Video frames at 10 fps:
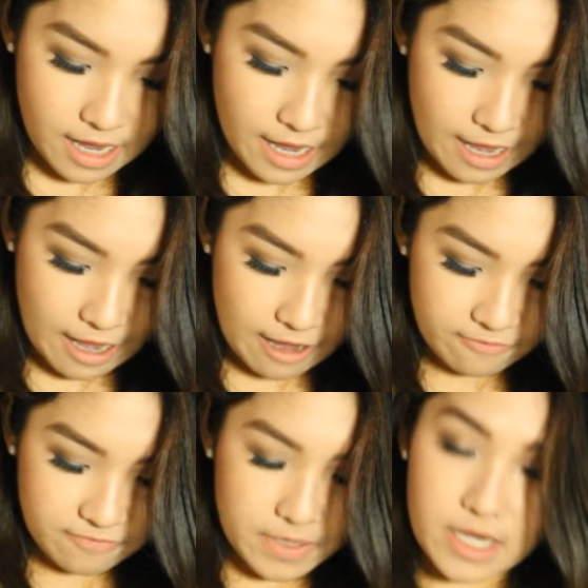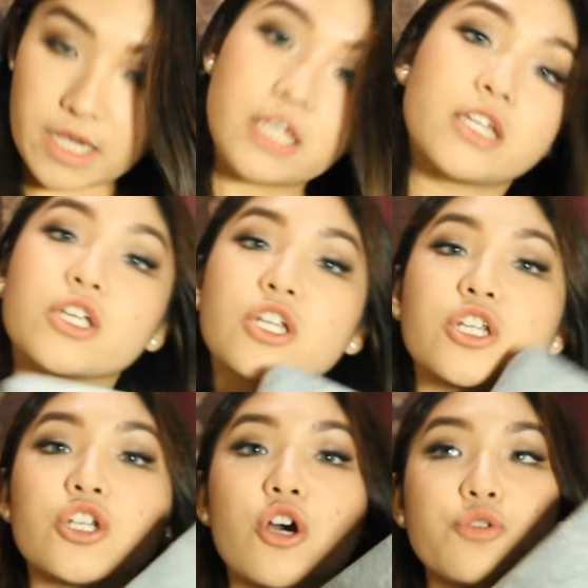have my
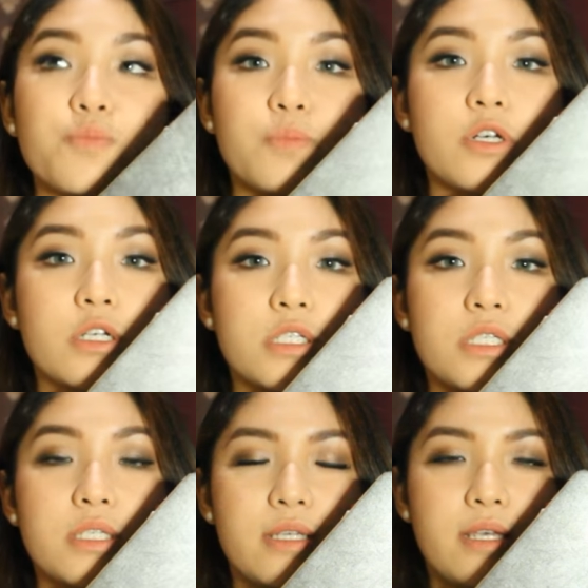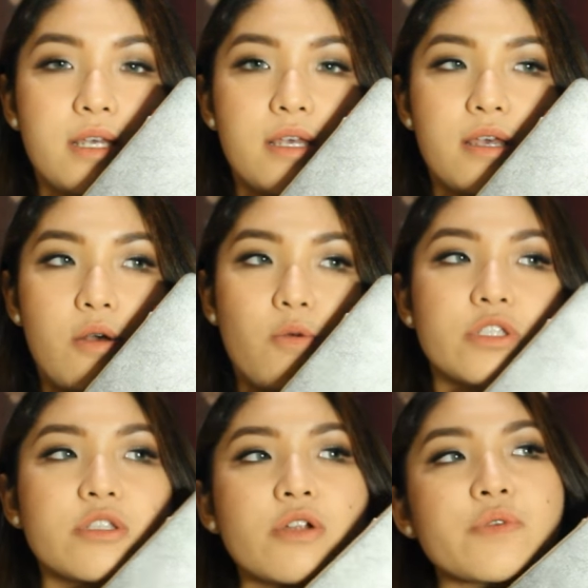notebooks. Well,
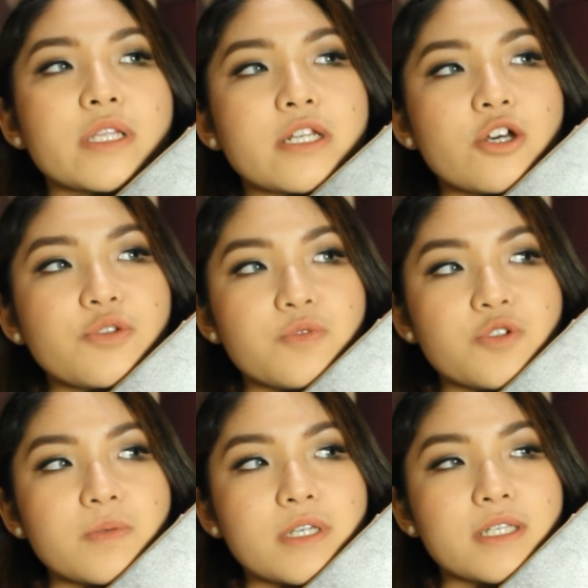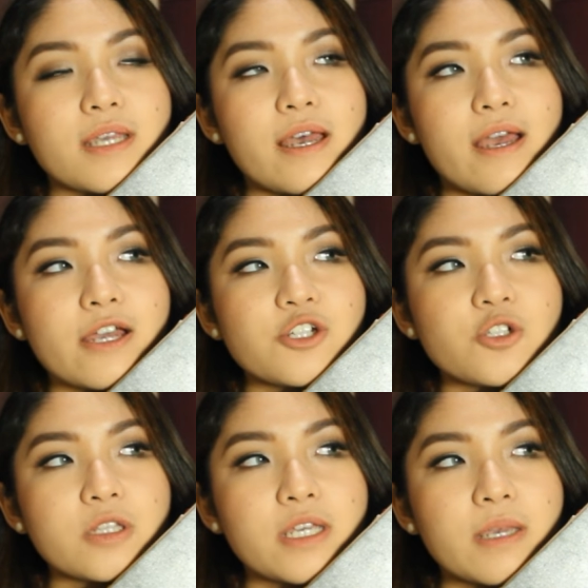it's not really notebooks because I
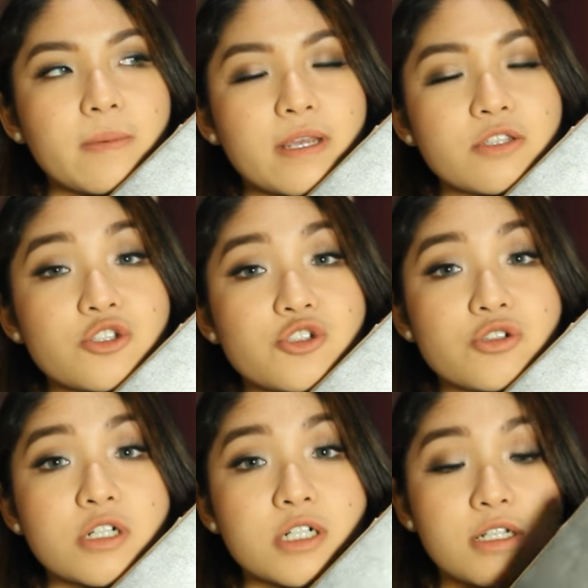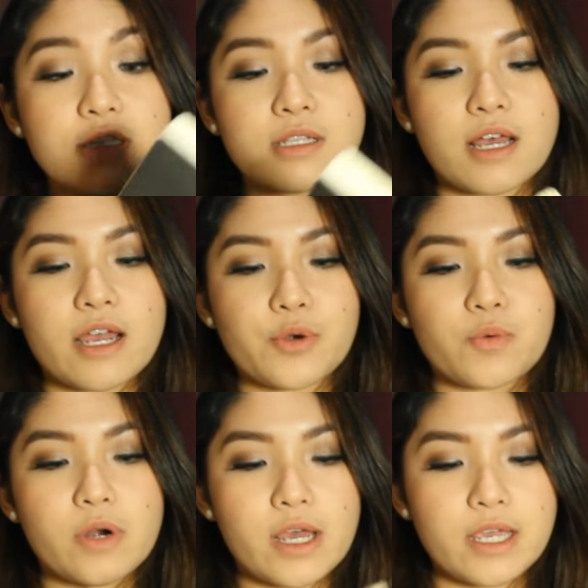actually keep it as a journal. I
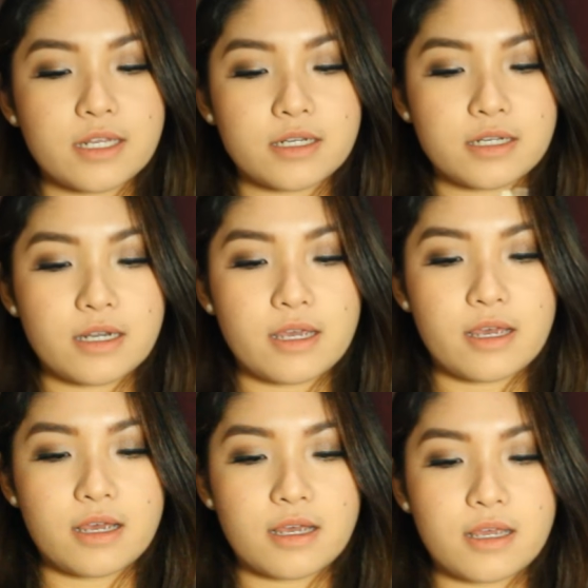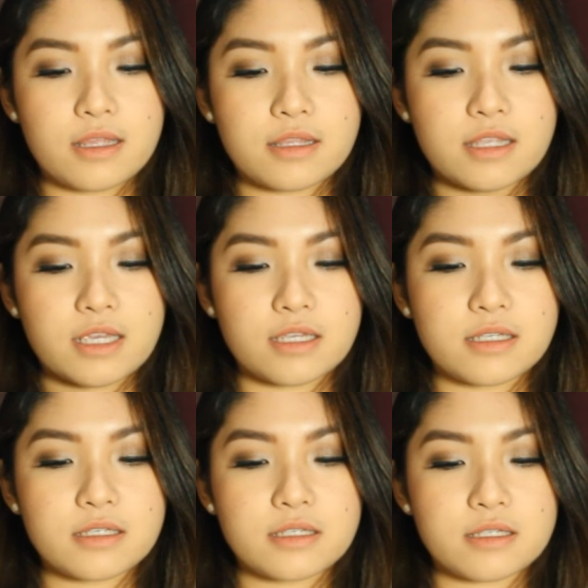write
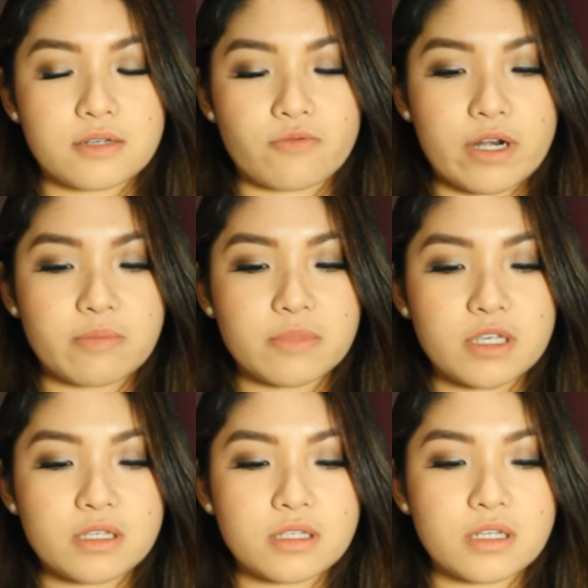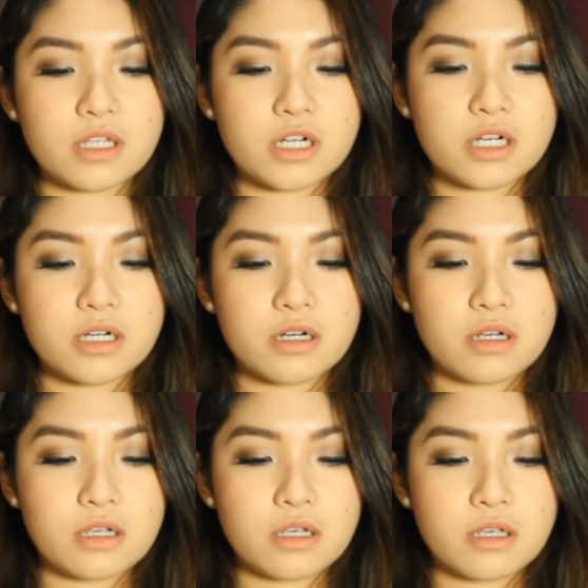things, random things in here.
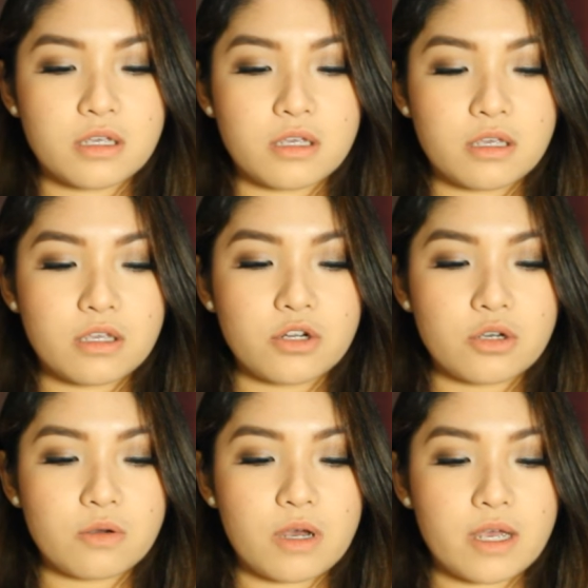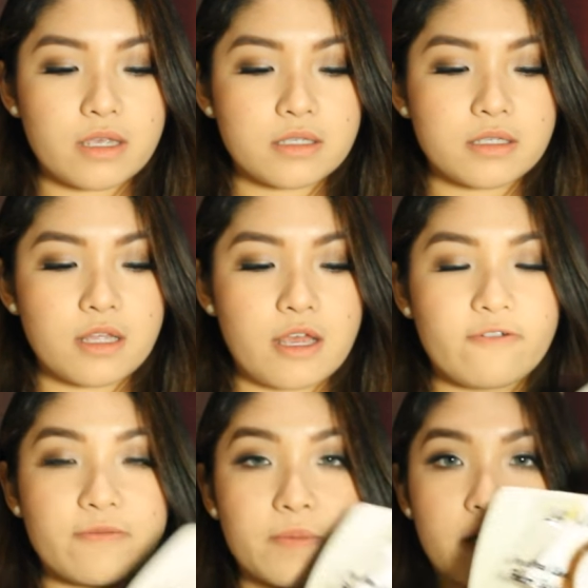You know, I still have
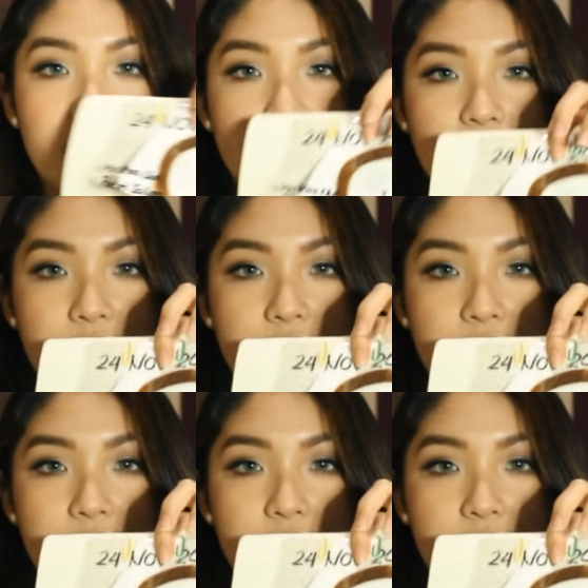my